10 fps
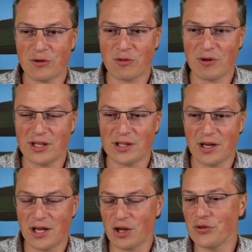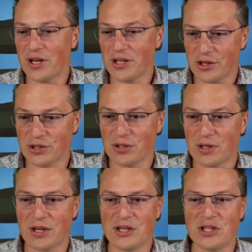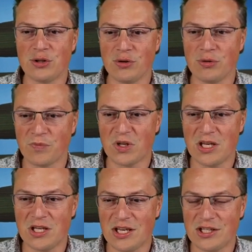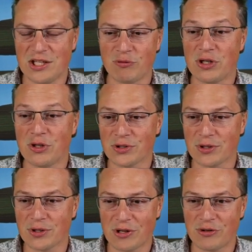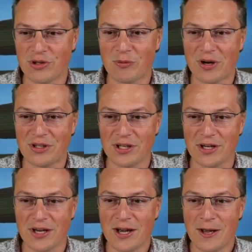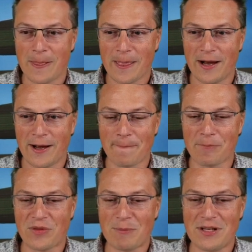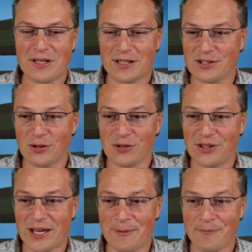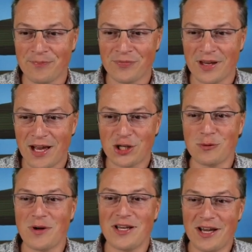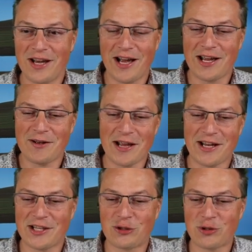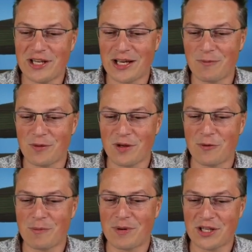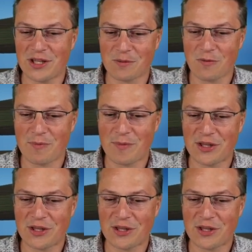are great. Containers that are easy to reuse rather than writing double linked lists all the time. Actually, yeah, I had a training for embedded